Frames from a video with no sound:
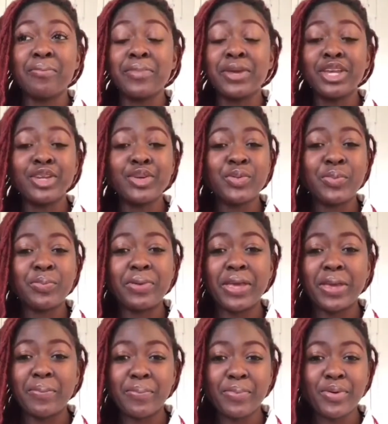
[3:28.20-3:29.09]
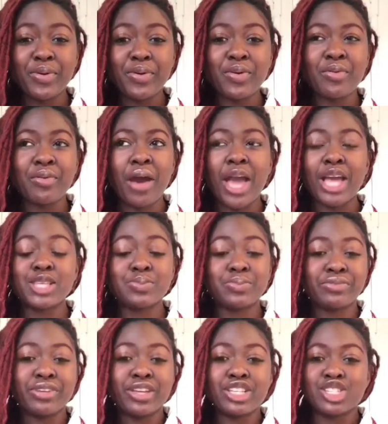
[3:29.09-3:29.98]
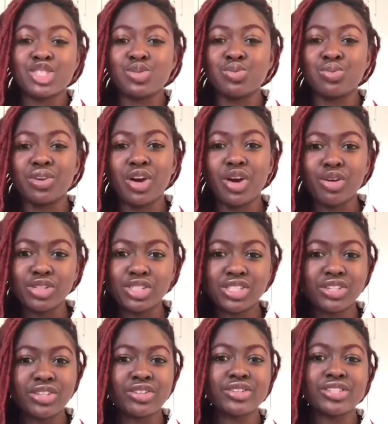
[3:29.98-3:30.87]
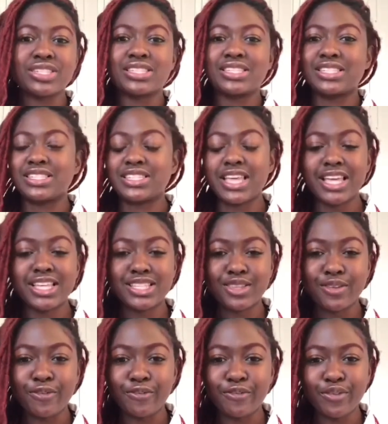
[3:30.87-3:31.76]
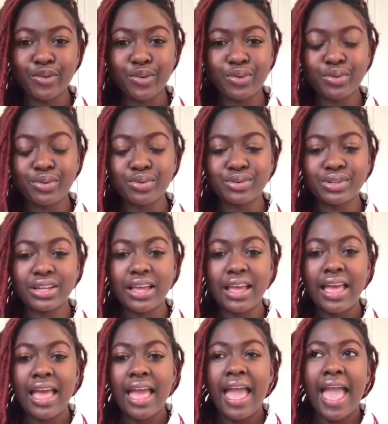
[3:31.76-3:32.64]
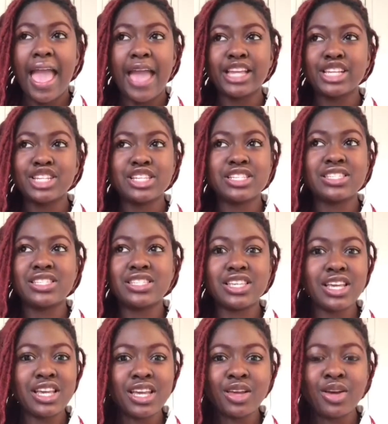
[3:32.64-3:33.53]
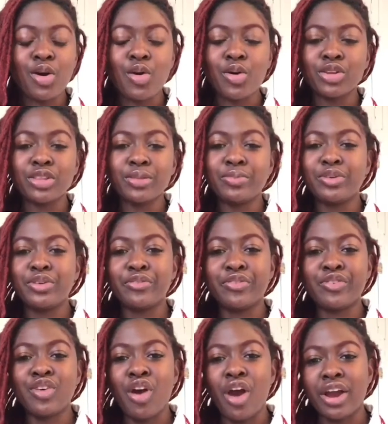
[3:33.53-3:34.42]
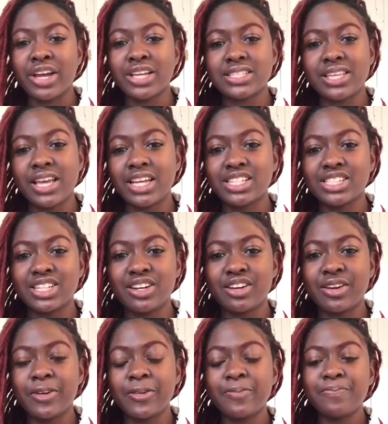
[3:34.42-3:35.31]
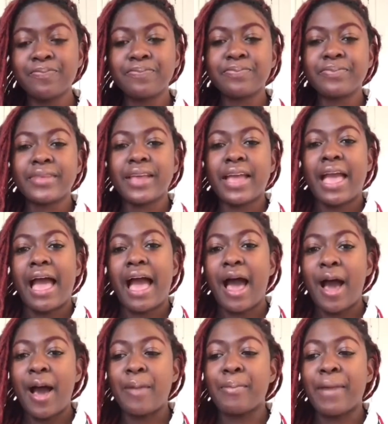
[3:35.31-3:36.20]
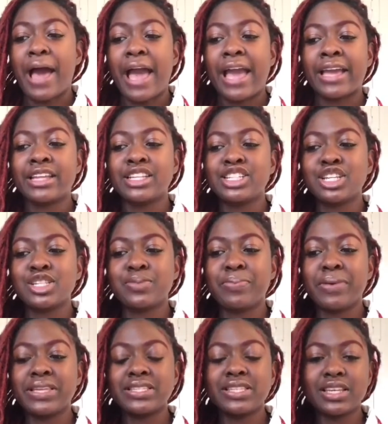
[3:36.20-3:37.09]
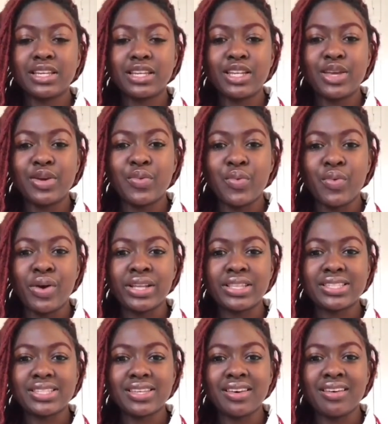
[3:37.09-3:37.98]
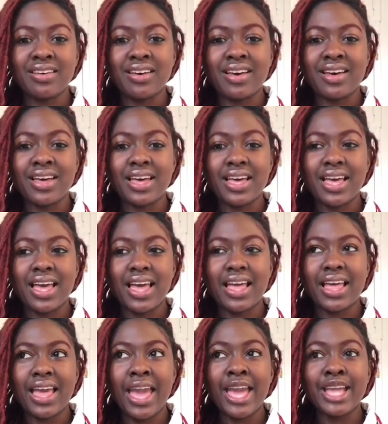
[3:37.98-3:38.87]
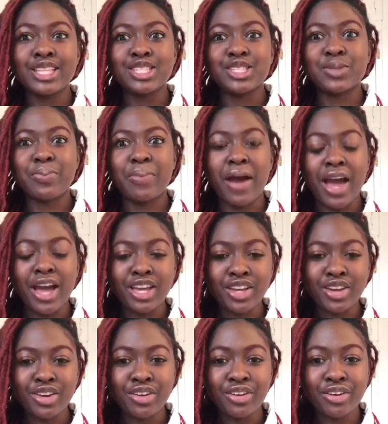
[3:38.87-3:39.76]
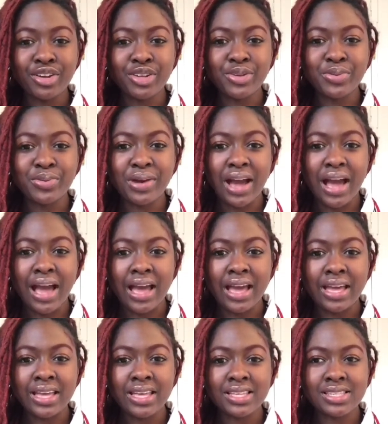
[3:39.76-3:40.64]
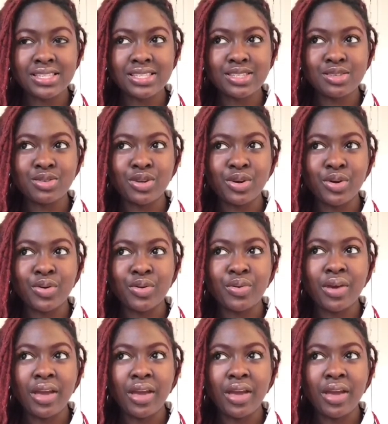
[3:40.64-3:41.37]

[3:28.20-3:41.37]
meet new people, experience new cultures, taste the food, and just see all the beautiful architecture. Um, I just basically want to inspire you guys, you know,